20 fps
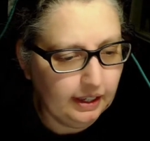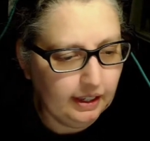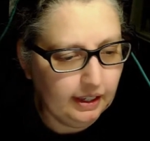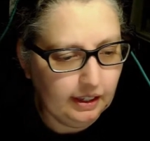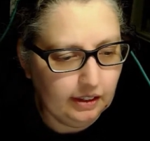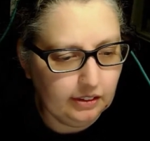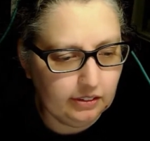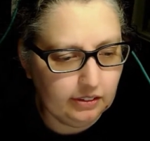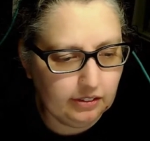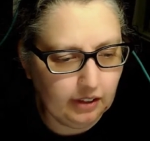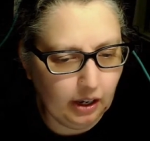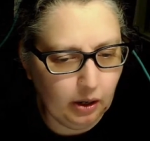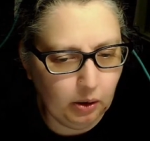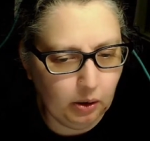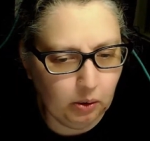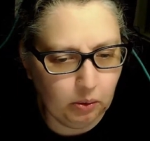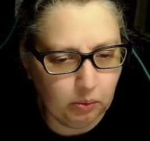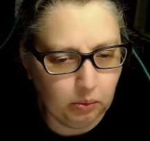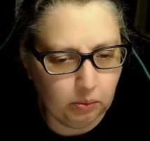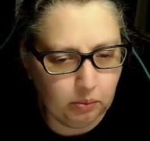
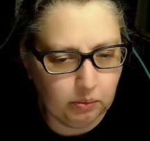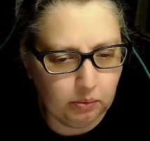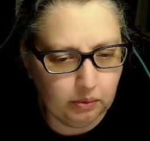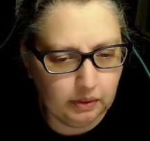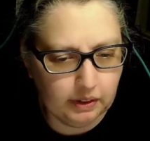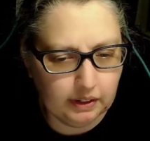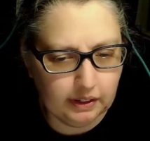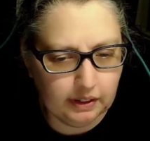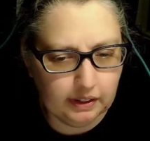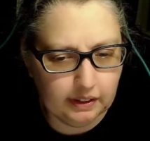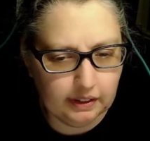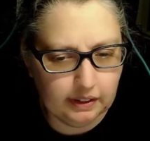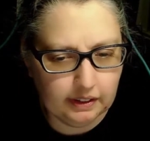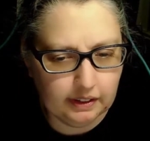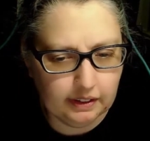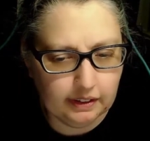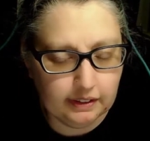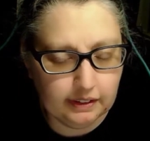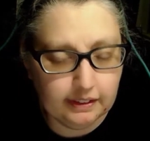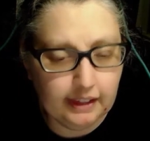So
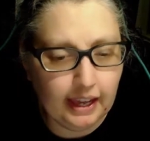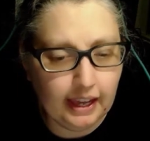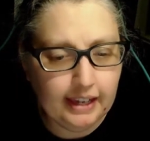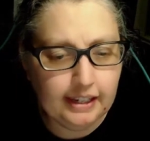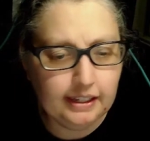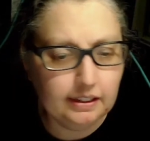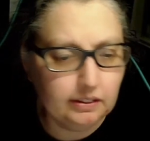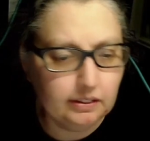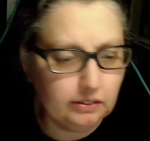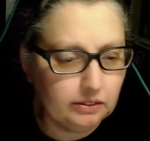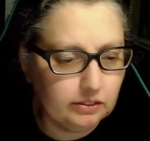the